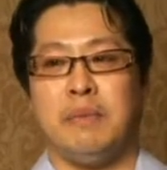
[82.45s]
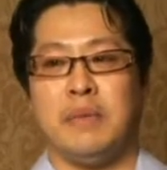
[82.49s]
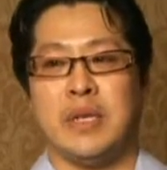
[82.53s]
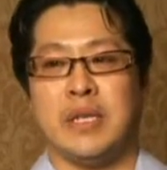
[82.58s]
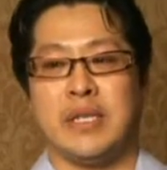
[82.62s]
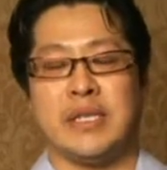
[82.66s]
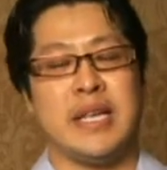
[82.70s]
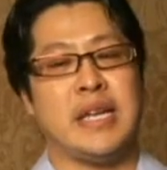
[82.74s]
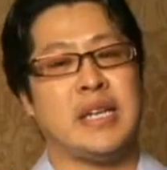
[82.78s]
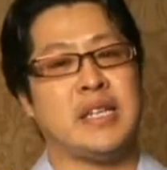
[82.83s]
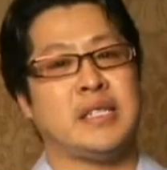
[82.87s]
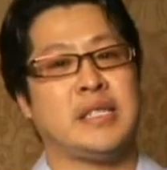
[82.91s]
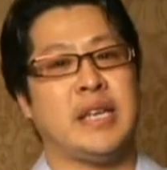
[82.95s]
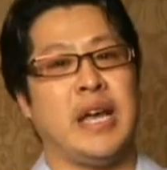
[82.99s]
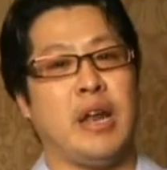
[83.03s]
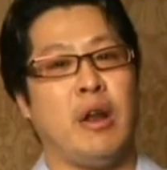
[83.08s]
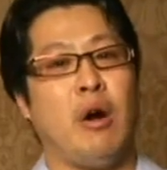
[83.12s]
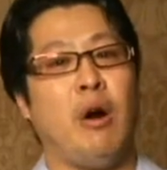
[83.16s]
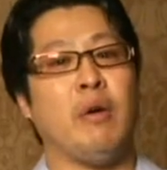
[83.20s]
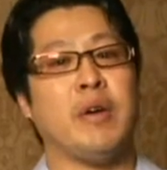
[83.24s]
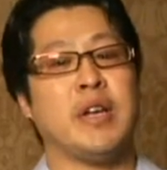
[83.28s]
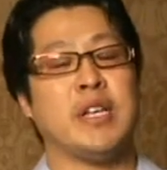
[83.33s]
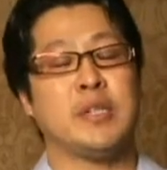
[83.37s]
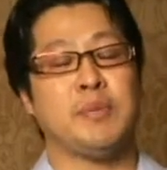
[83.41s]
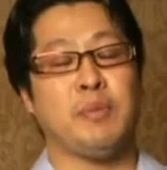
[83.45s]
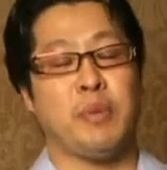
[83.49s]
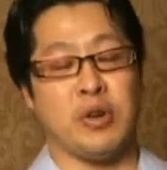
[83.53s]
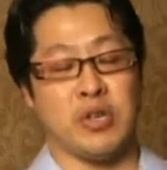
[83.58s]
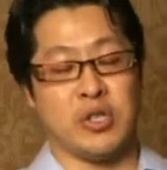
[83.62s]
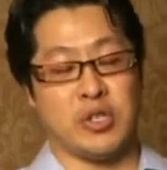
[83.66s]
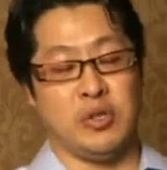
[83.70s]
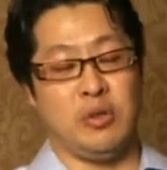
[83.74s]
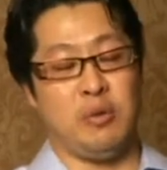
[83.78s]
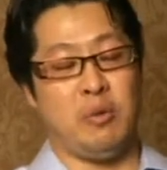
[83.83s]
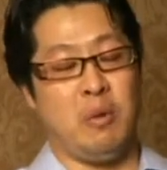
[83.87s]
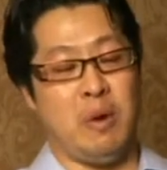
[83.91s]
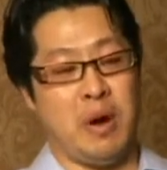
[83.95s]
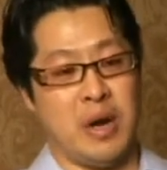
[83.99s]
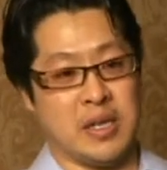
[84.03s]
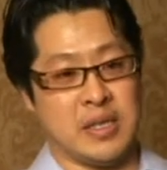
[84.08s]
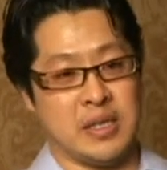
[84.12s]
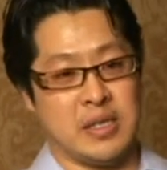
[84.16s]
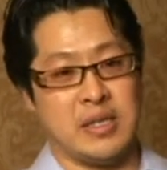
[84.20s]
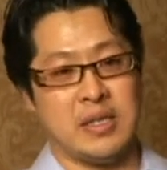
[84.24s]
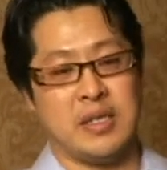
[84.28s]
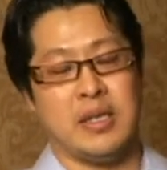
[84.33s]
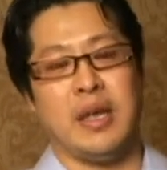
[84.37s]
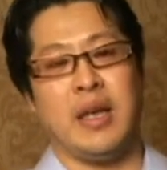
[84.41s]
set aside all his personal
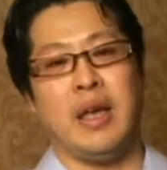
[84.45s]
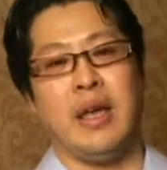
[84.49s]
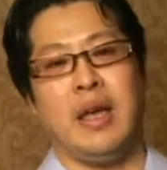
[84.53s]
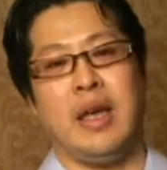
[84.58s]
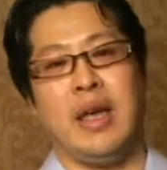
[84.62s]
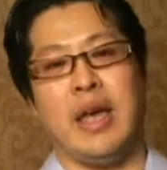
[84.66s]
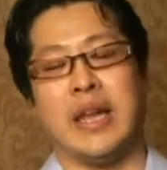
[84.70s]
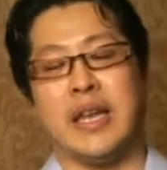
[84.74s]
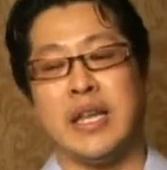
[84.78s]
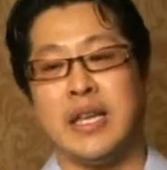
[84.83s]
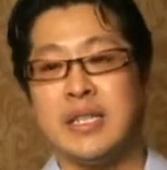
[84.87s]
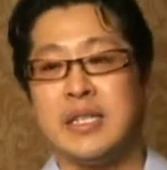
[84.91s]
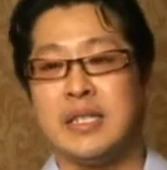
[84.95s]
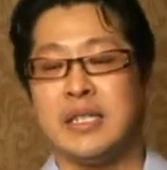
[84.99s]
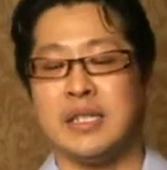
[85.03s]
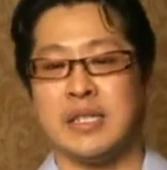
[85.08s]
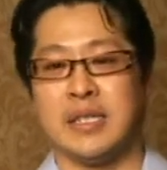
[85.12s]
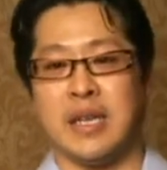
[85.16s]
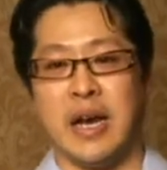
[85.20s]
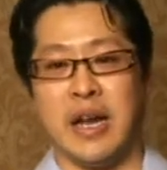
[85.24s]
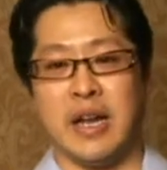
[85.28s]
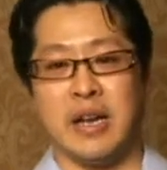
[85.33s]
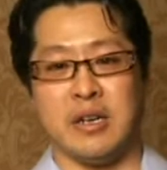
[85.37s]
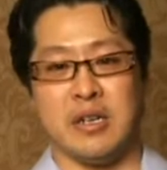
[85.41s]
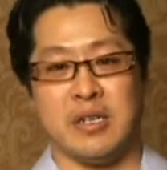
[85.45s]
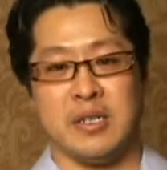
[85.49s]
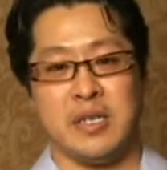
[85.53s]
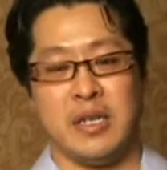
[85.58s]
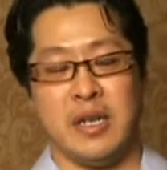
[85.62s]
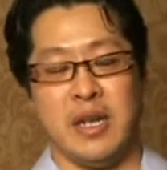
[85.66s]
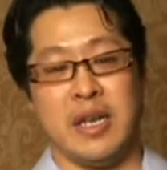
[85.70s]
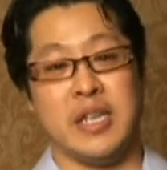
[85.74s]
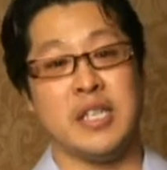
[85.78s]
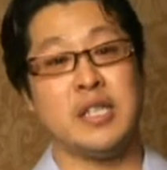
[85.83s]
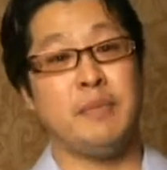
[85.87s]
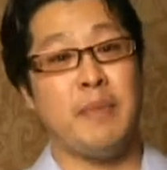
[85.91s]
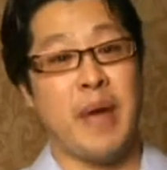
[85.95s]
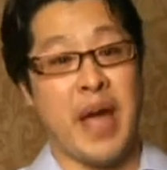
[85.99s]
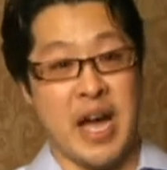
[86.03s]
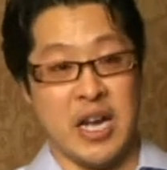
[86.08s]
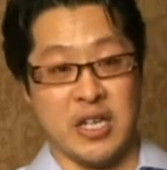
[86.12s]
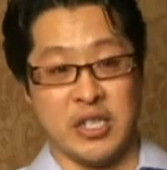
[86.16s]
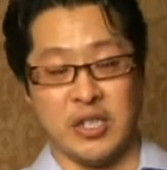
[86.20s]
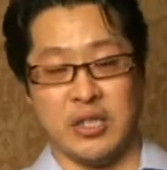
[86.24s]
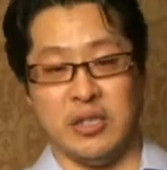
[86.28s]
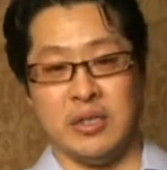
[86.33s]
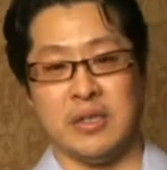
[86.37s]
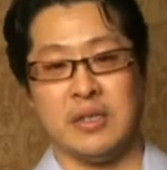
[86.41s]
wants and his desires and his
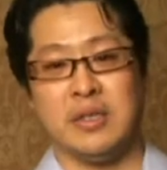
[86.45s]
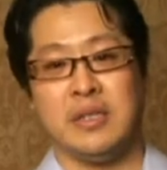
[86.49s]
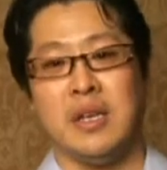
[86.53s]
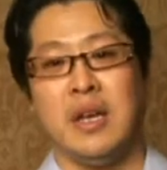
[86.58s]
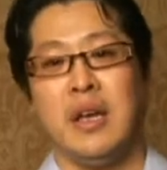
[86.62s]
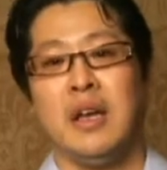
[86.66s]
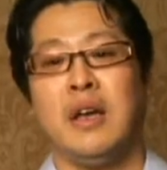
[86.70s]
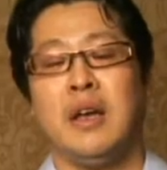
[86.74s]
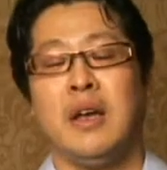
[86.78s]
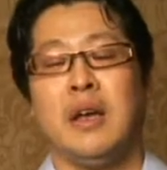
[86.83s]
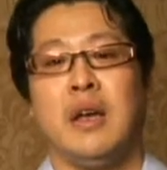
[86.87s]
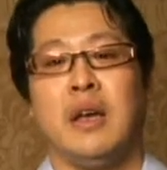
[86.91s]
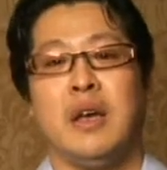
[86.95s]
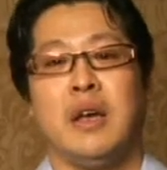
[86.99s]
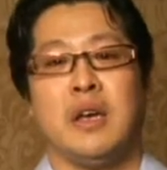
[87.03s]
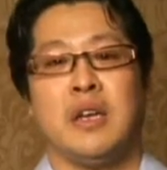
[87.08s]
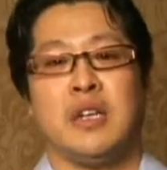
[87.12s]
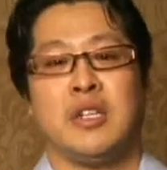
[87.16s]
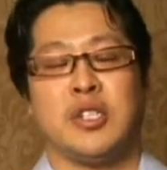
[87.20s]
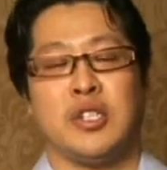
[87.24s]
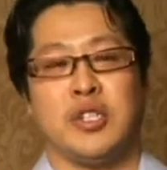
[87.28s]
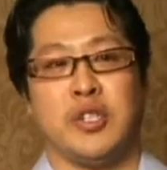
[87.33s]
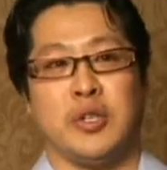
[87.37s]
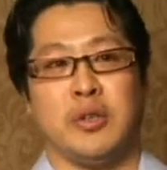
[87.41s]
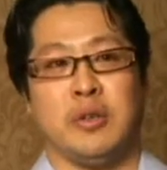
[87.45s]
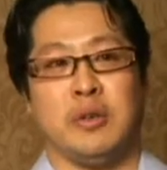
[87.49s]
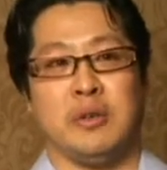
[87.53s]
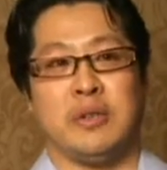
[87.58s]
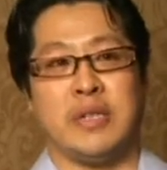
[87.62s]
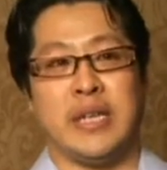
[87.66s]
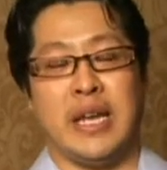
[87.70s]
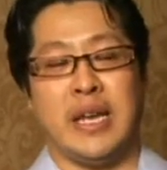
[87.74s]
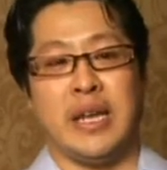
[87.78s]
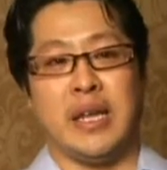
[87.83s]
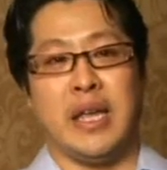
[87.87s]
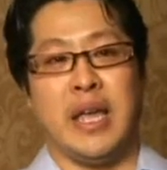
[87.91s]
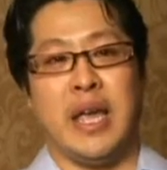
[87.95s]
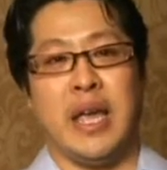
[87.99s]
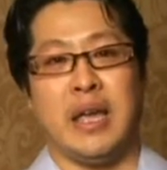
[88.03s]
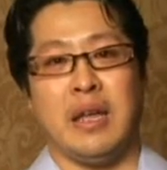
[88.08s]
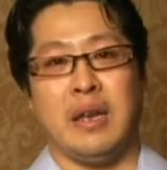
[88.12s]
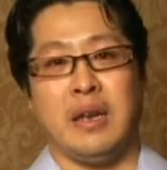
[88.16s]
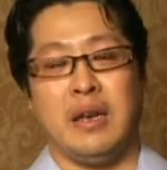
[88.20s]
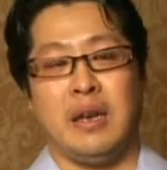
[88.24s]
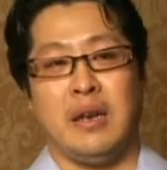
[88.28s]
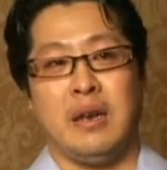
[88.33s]
passions to dedicate